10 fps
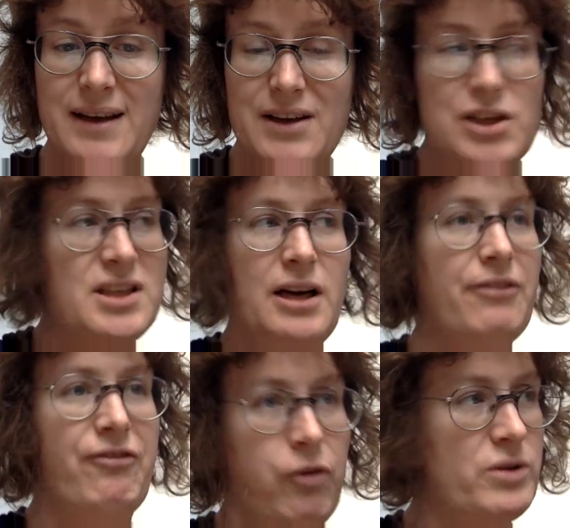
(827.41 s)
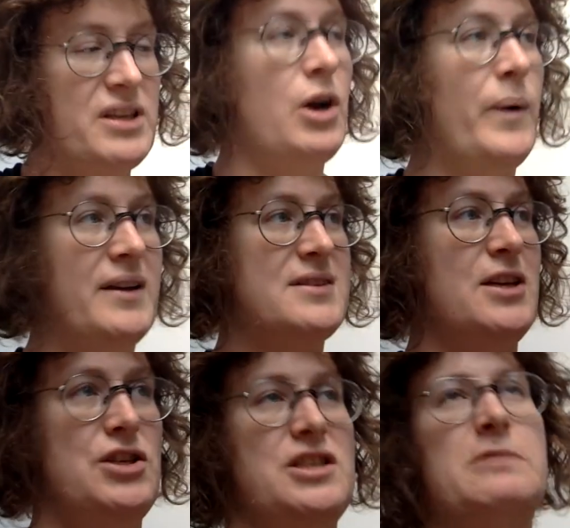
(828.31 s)
She's kind of forcing her way on
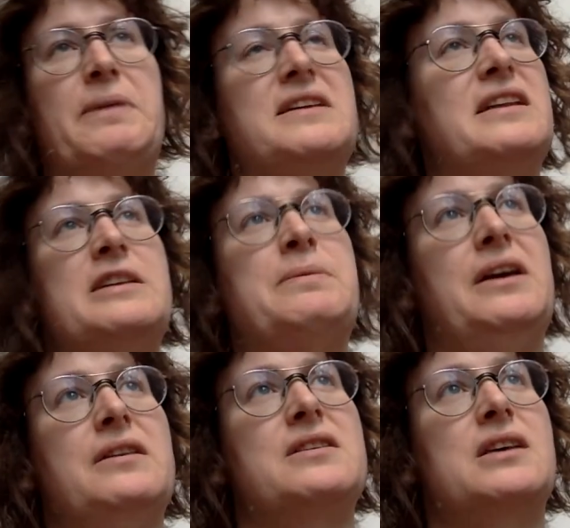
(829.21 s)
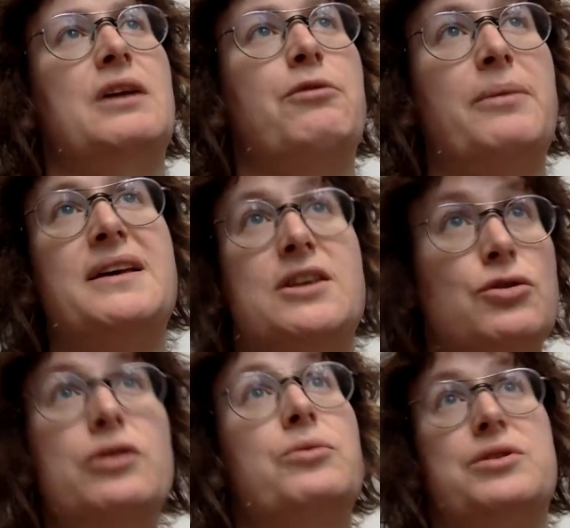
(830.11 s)
stage and she's basically speaking this kind of amazing
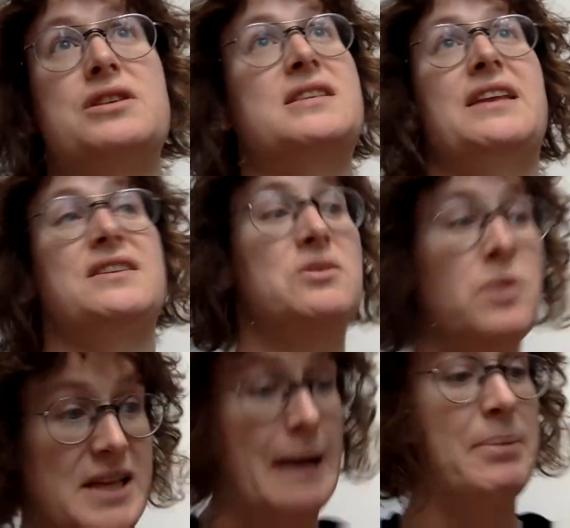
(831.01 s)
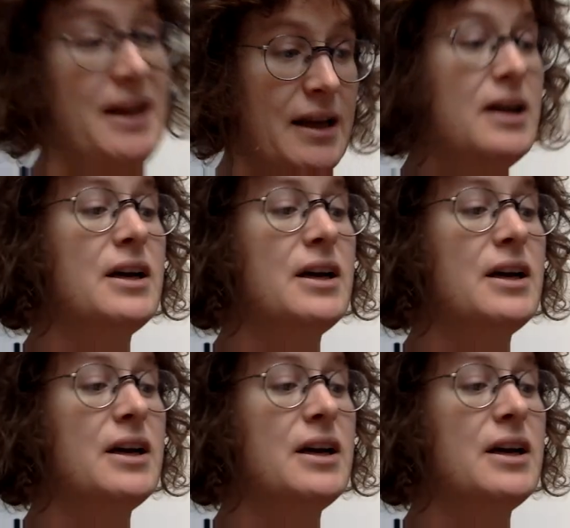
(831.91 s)
truth. She's saying this is what's happening.